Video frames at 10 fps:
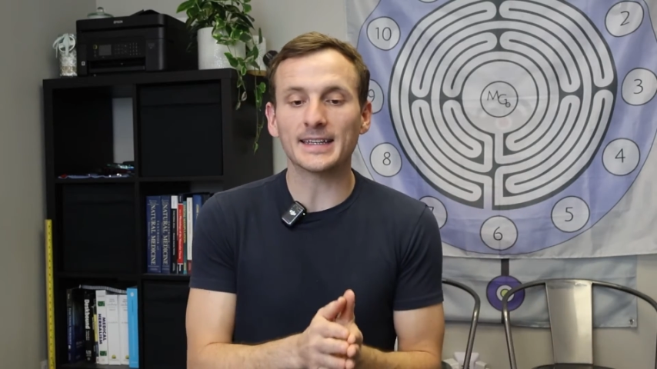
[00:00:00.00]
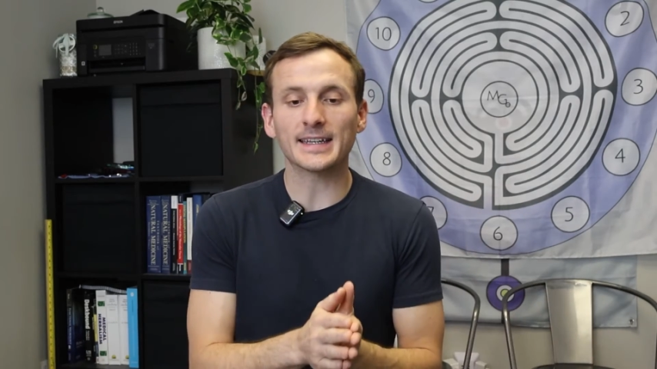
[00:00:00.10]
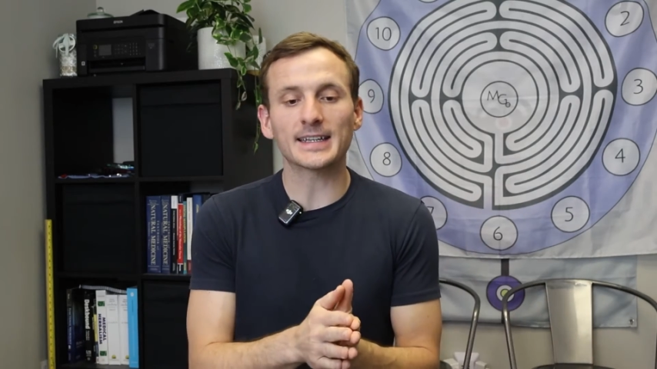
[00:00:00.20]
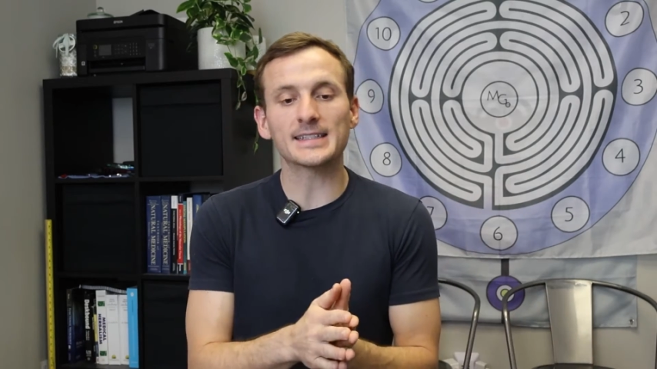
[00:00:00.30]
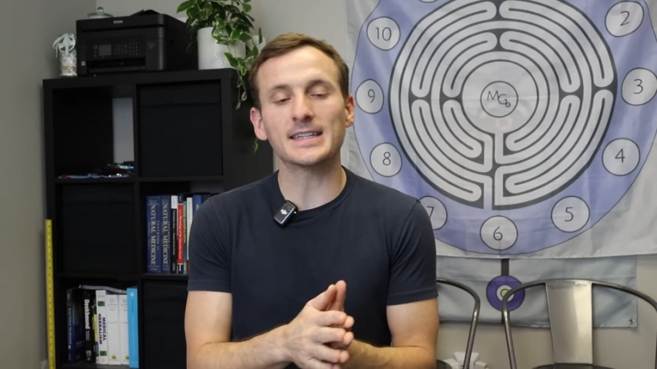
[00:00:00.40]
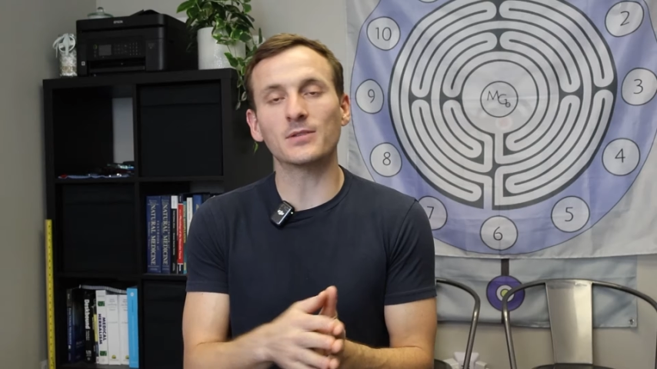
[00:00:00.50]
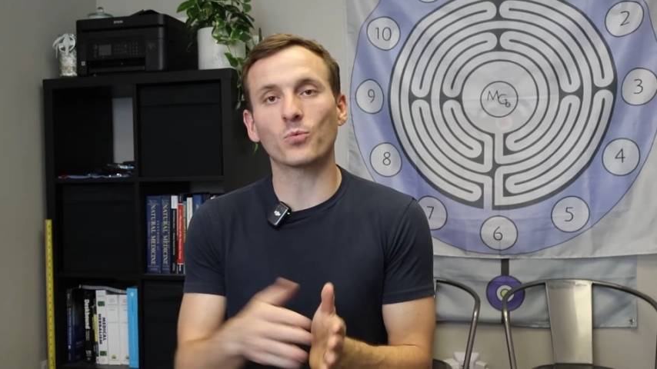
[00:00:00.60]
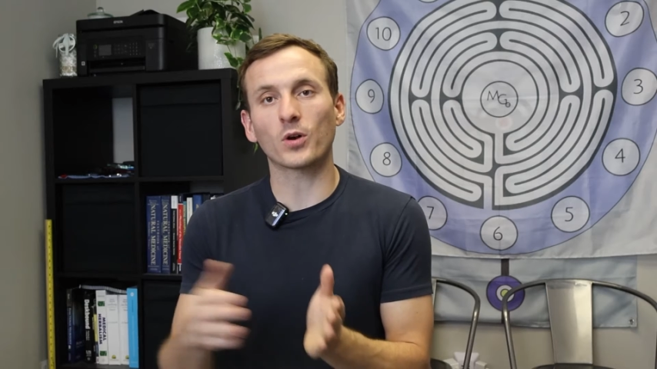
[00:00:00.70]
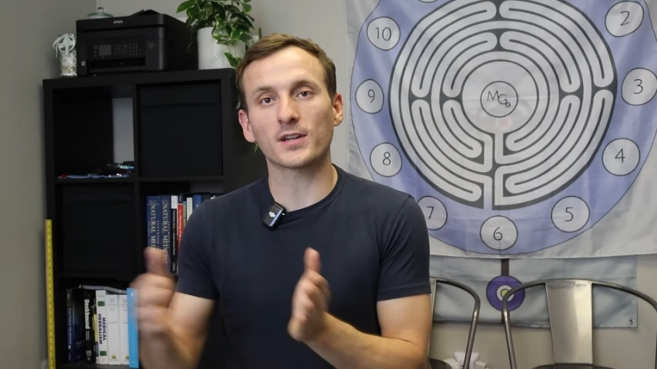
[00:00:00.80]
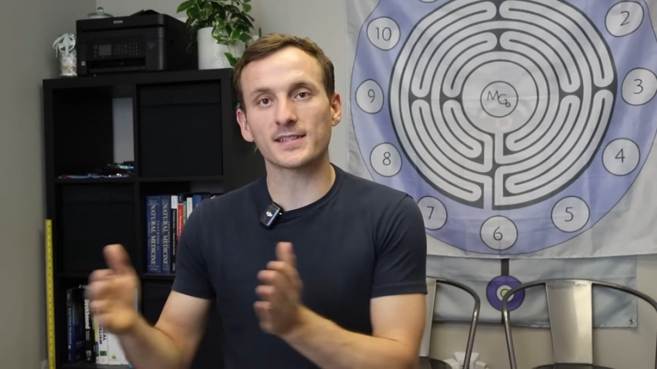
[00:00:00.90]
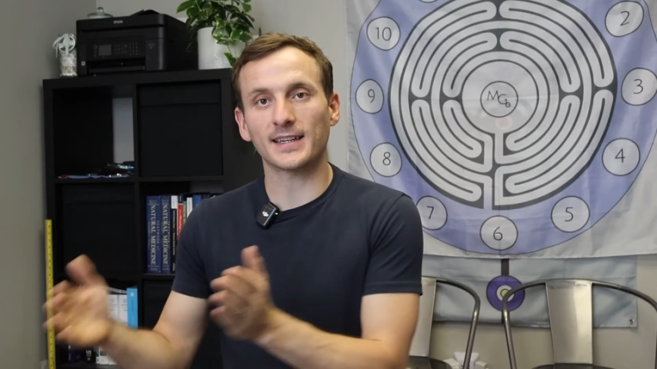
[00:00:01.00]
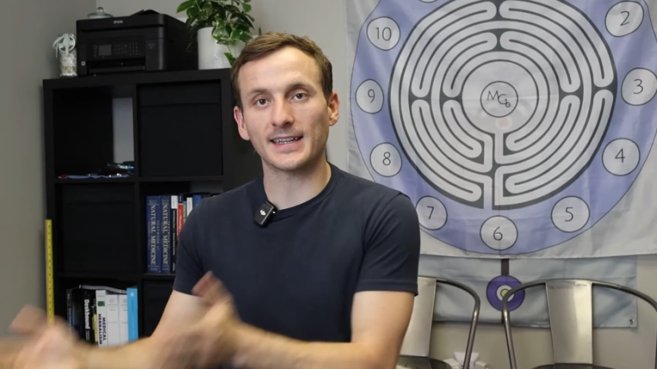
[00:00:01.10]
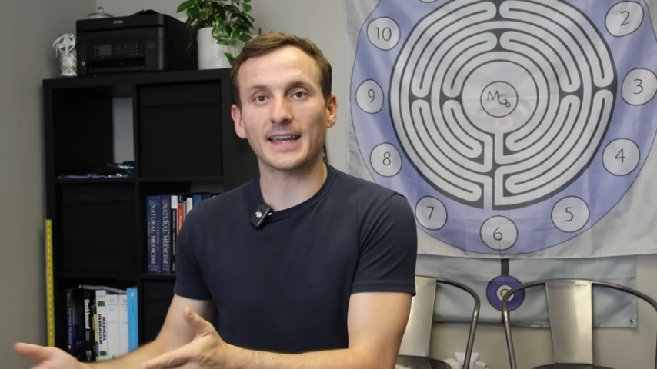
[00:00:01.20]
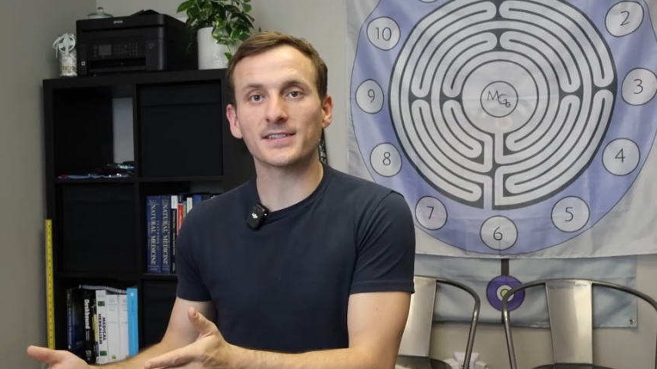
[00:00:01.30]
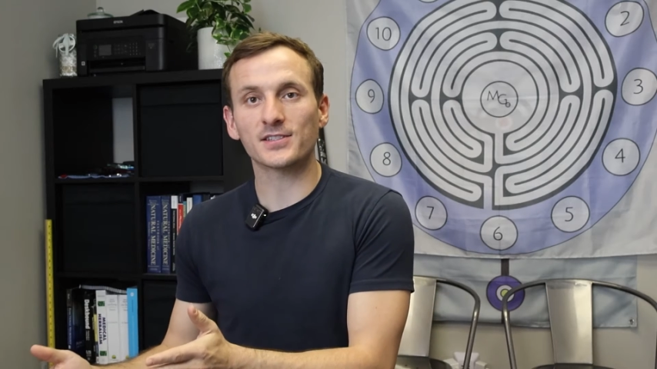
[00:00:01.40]
nicotine works
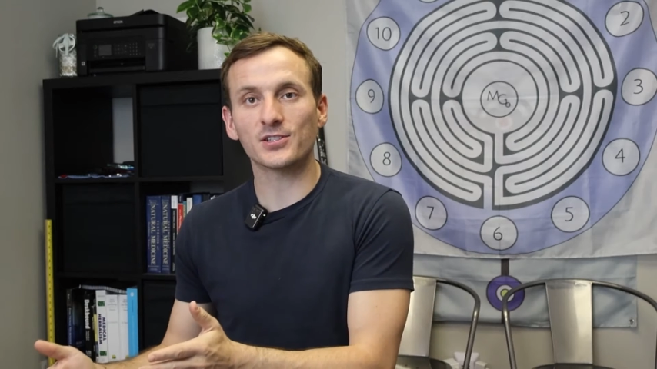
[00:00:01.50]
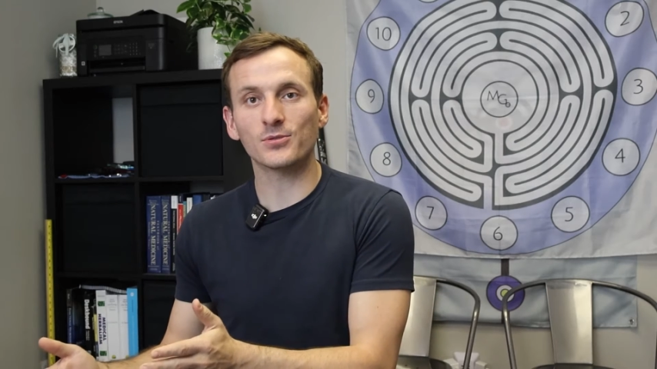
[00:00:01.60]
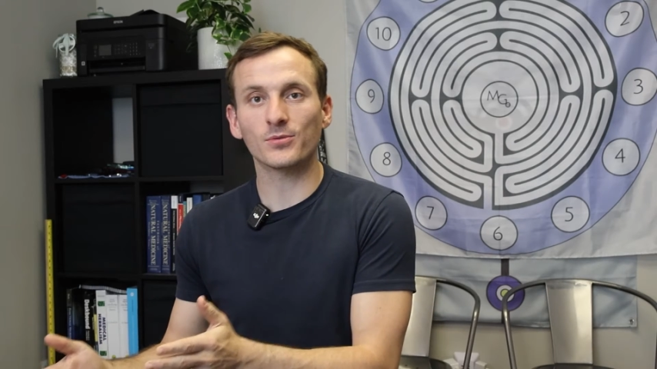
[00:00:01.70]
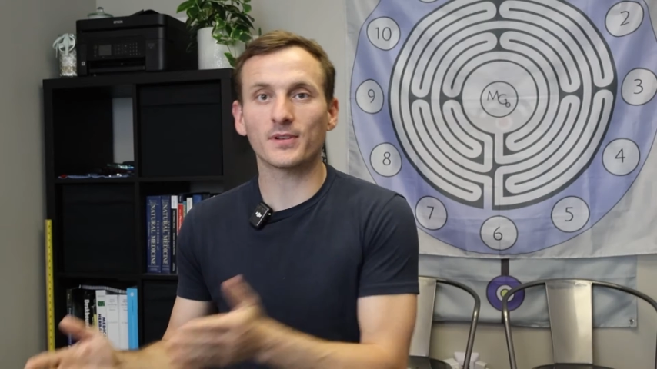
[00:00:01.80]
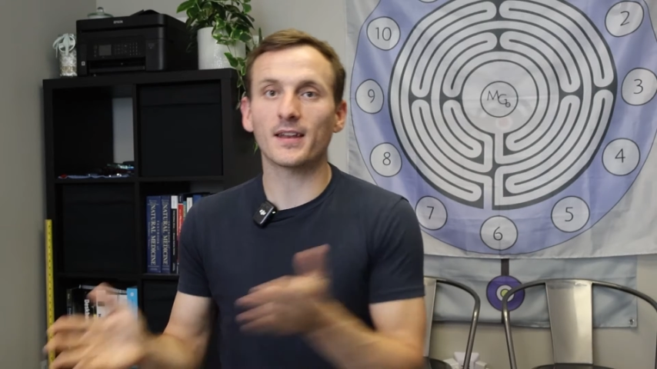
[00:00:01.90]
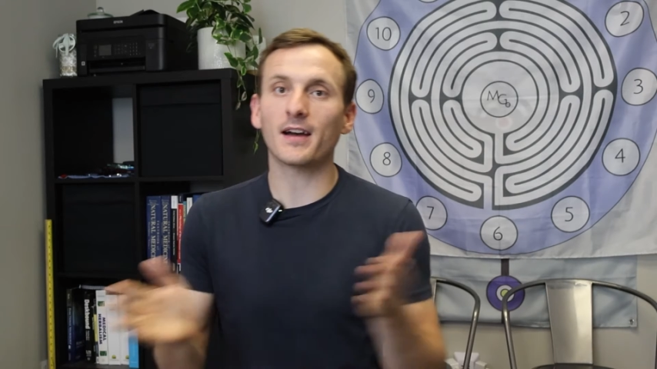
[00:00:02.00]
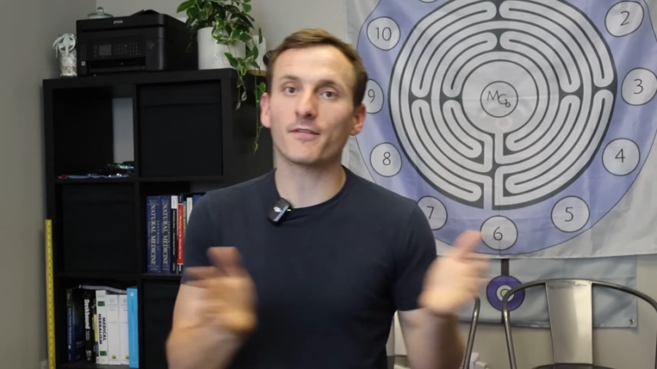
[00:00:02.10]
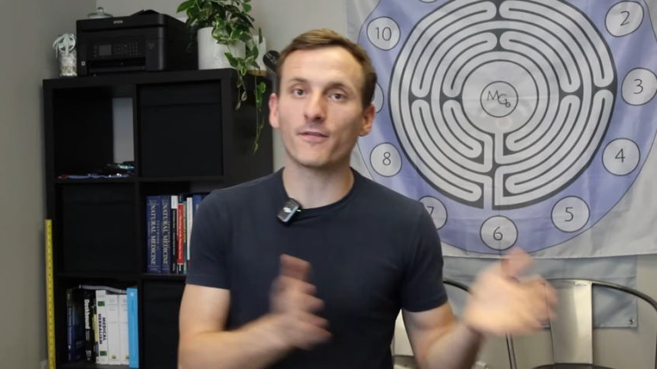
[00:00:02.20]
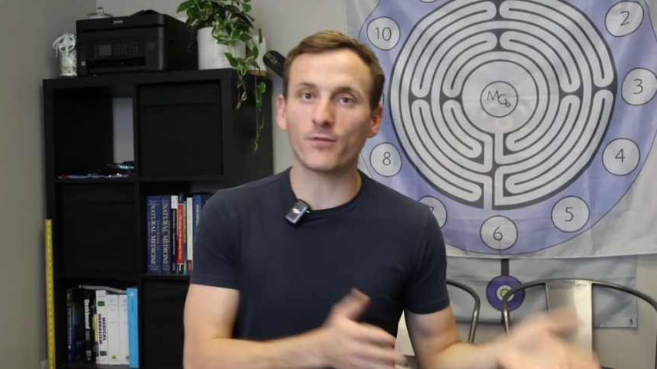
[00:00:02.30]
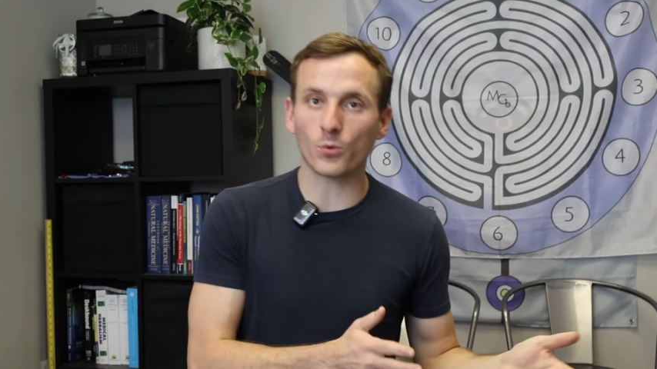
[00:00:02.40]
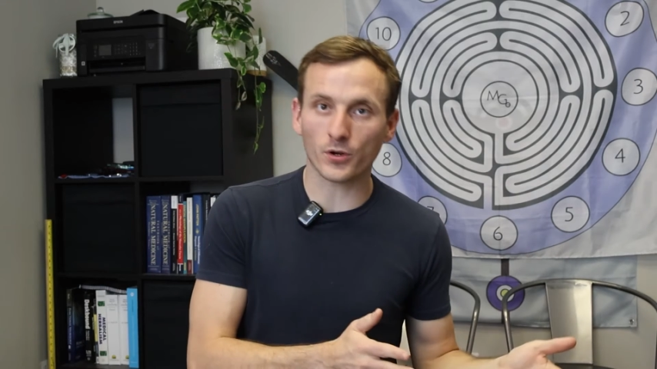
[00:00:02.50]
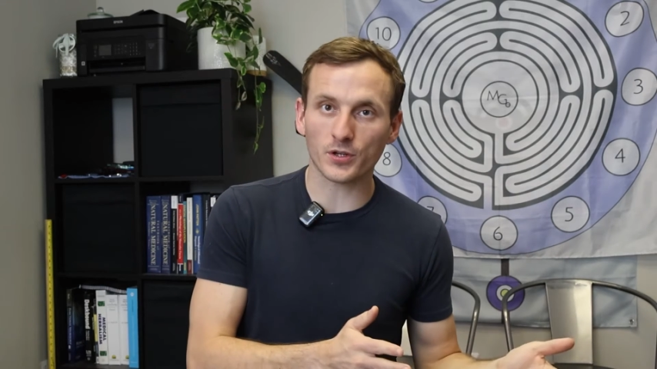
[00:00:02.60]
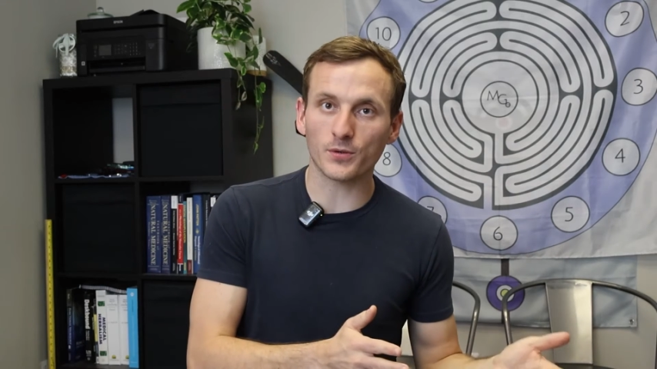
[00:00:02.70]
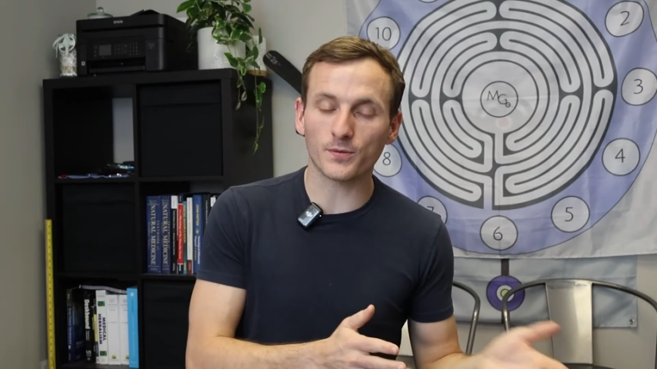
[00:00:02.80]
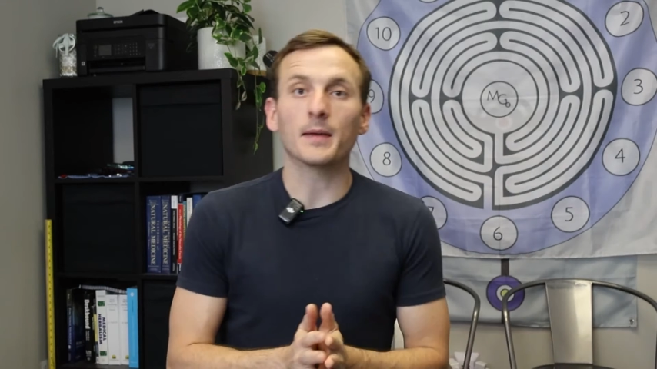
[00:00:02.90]
against you, not for you.